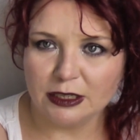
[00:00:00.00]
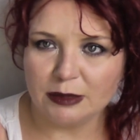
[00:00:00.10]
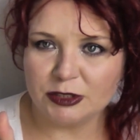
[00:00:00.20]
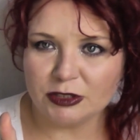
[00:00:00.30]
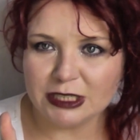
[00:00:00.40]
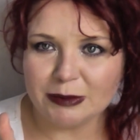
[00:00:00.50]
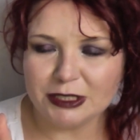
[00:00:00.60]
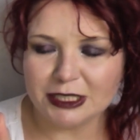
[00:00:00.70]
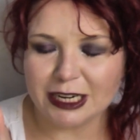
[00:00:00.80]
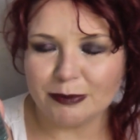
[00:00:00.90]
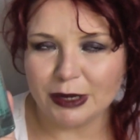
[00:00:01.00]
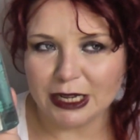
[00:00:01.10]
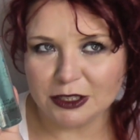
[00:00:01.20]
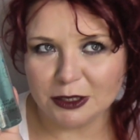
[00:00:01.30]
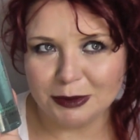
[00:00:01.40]
I'm so tempted to get a
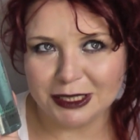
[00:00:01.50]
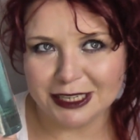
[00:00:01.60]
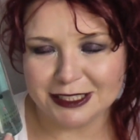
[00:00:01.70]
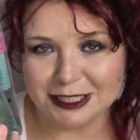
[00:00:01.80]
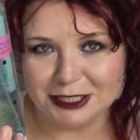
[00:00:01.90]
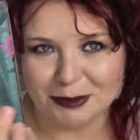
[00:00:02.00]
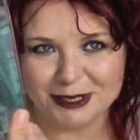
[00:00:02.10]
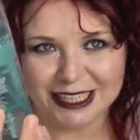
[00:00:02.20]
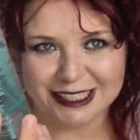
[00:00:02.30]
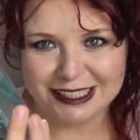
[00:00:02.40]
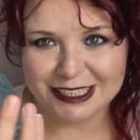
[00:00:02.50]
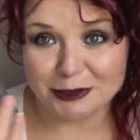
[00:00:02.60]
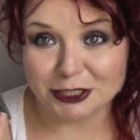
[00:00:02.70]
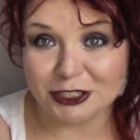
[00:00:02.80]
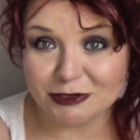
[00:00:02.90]
backup in case they stop selling these,
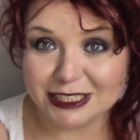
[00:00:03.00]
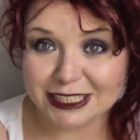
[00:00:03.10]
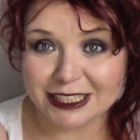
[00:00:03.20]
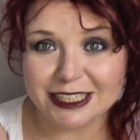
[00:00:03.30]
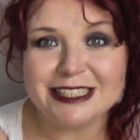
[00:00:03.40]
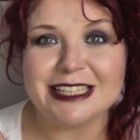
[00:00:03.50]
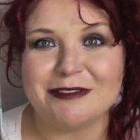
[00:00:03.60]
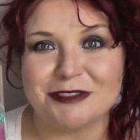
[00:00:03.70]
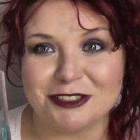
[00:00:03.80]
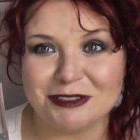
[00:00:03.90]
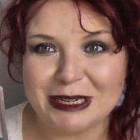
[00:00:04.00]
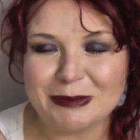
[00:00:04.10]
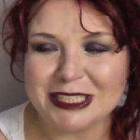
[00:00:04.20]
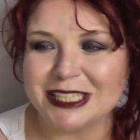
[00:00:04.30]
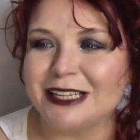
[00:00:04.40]
which is ridiculous and I've restrained
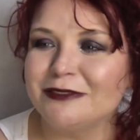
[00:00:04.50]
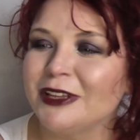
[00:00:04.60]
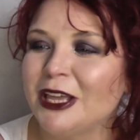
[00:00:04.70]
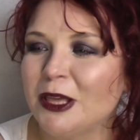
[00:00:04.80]
myself.